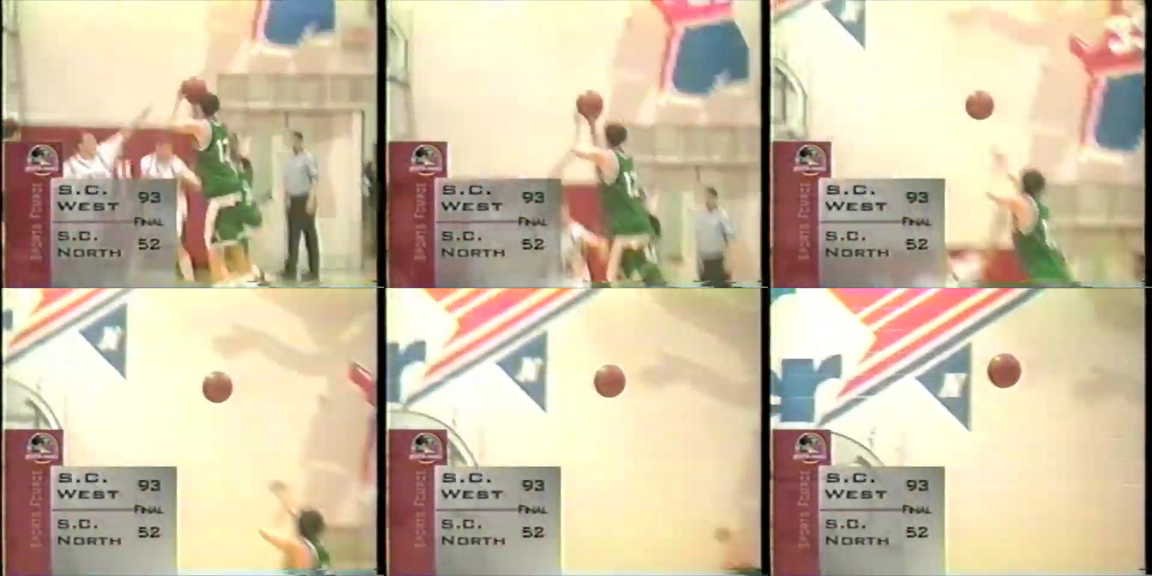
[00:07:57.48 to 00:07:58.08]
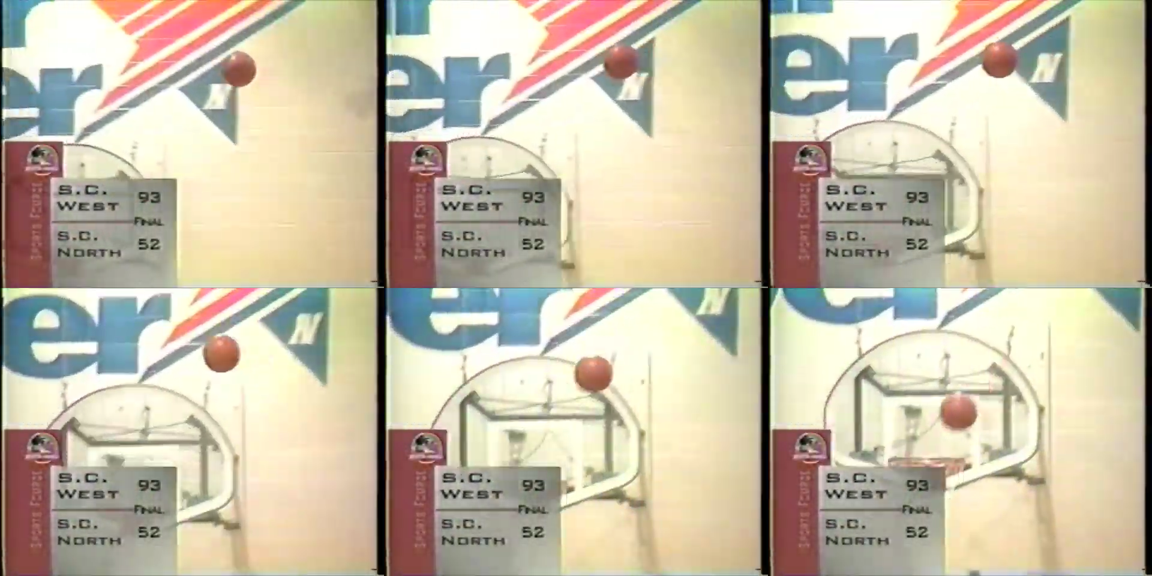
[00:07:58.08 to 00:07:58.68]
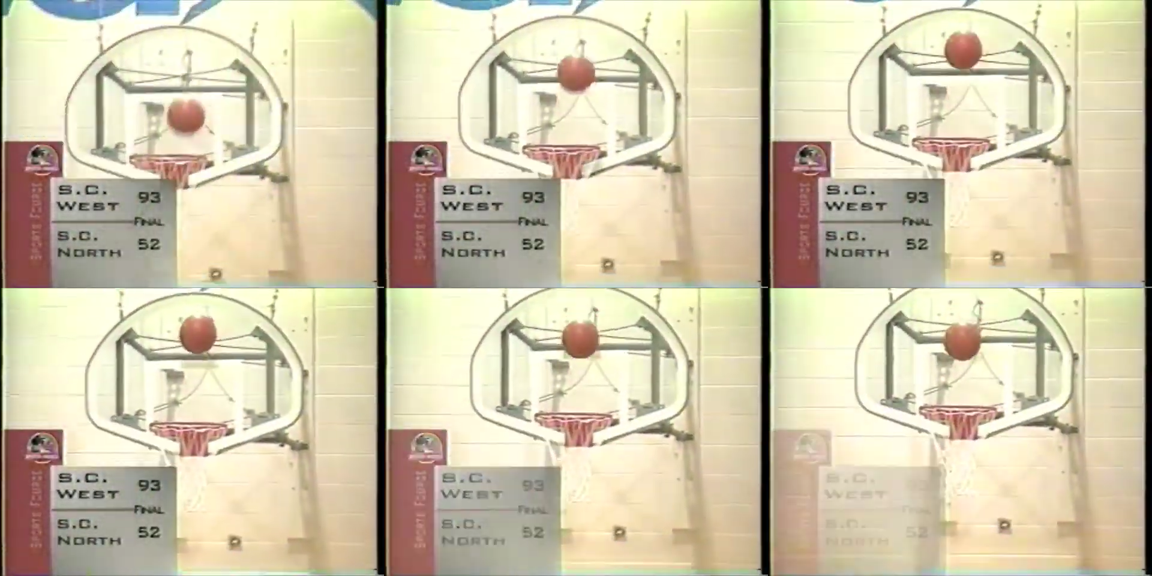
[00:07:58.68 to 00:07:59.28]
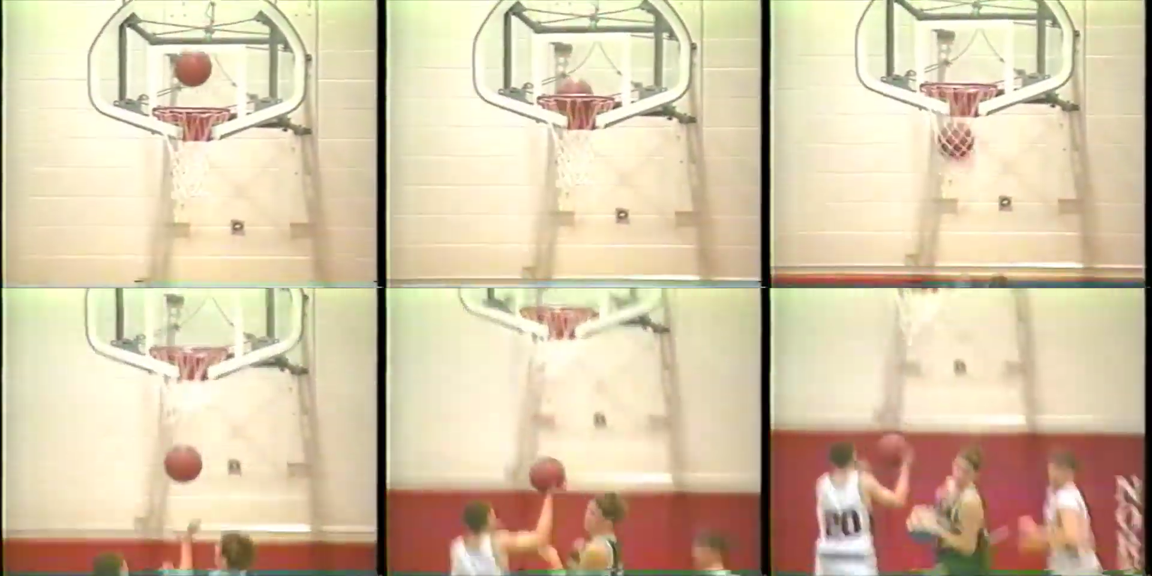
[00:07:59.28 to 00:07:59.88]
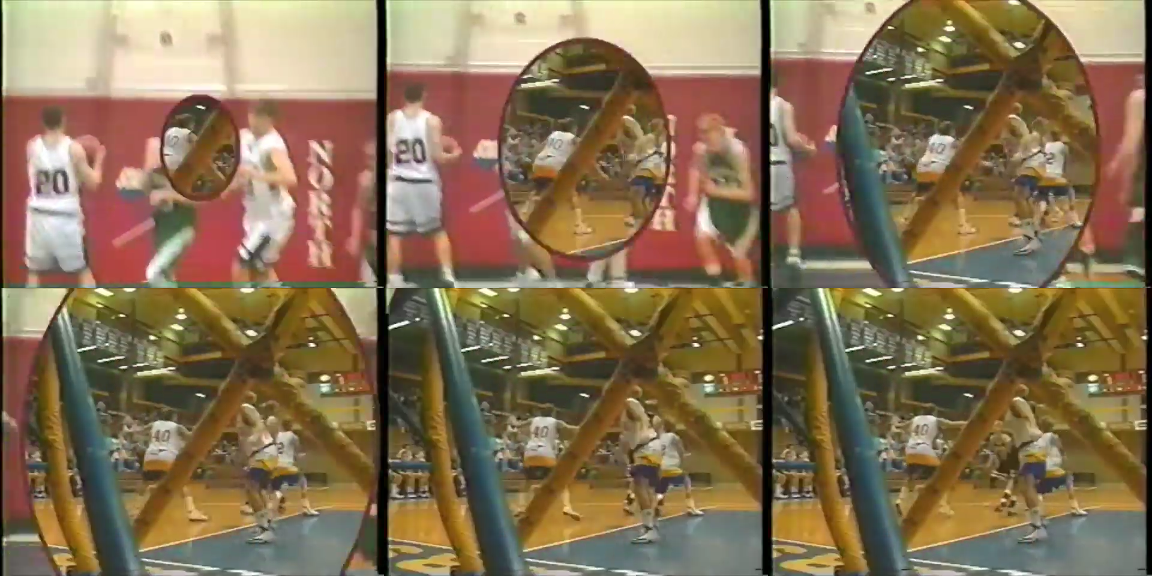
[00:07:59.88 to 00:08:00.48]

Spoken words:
No face is visible, so there are no lips to read.